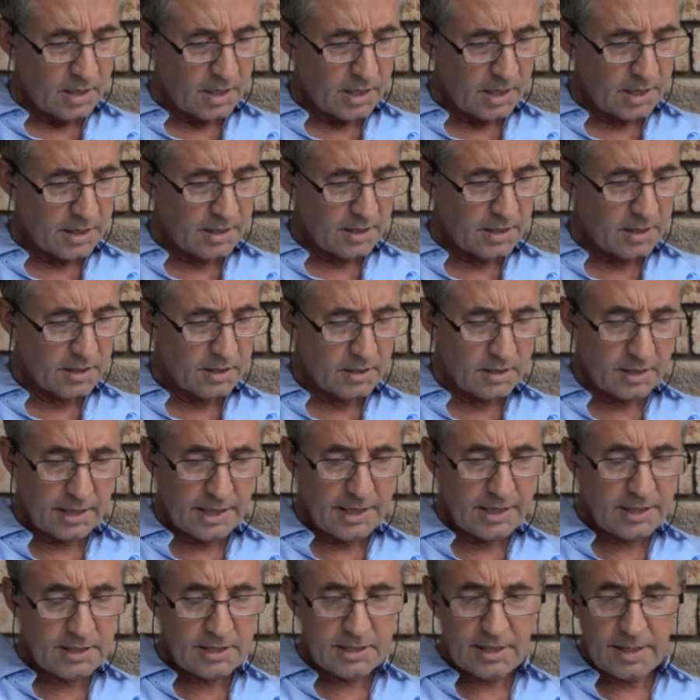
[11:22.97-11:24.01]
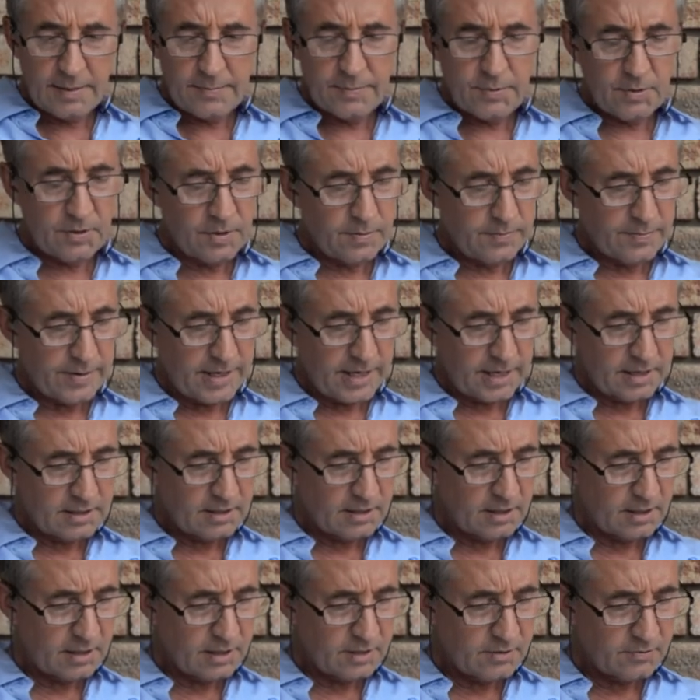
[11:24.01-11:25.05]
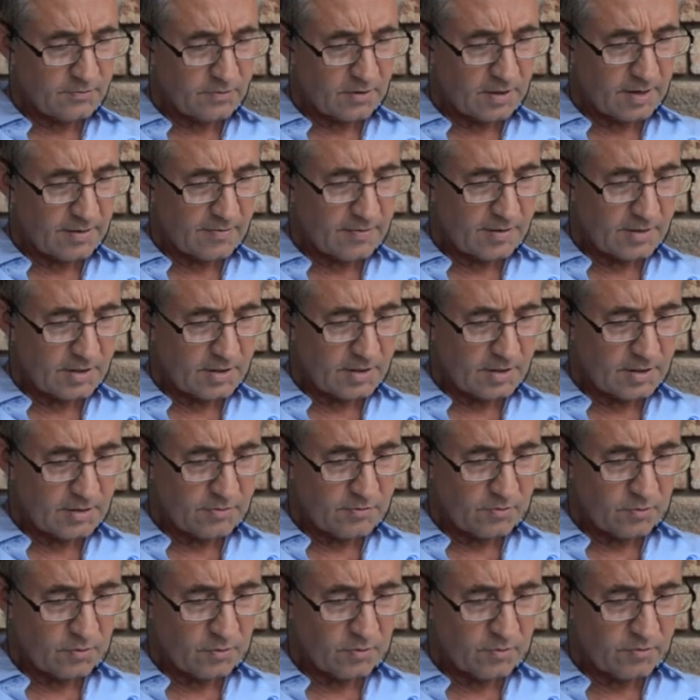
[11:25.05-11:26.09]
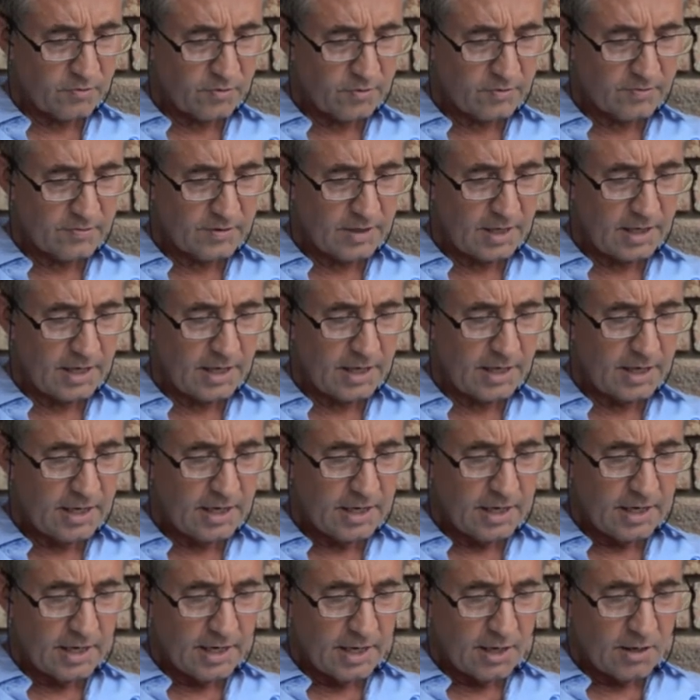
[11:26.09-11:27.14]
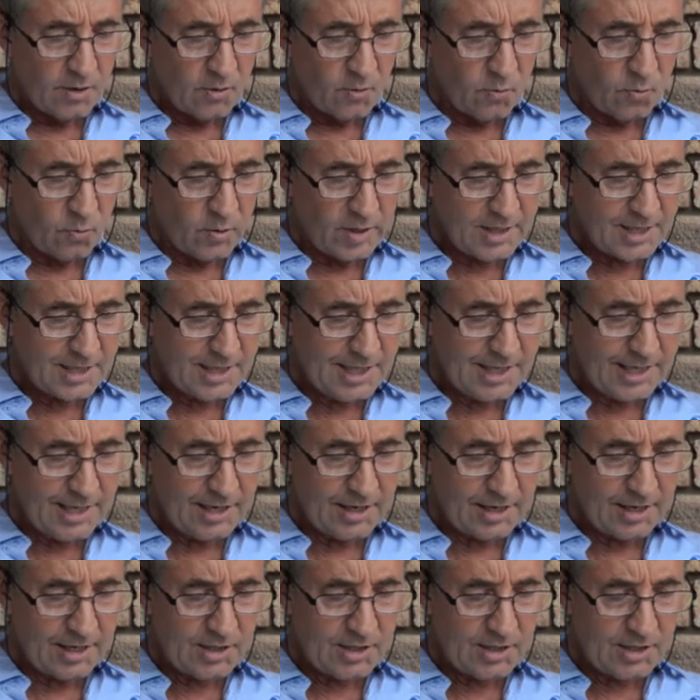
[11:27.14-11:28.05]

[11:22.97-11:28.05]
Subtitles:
And the head stamp on the back says 500 450 Wesley